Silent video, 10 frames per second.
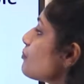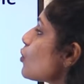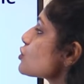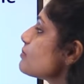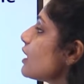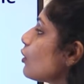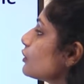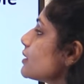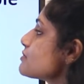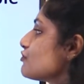possible
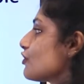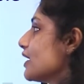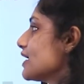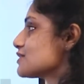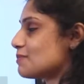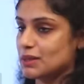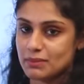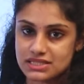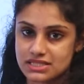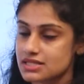outcomes for an
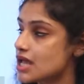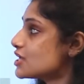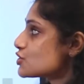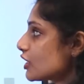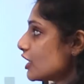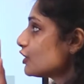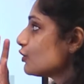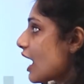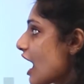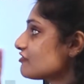experiment is. So, here
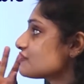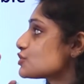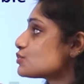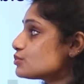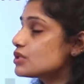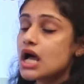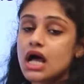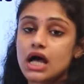you have two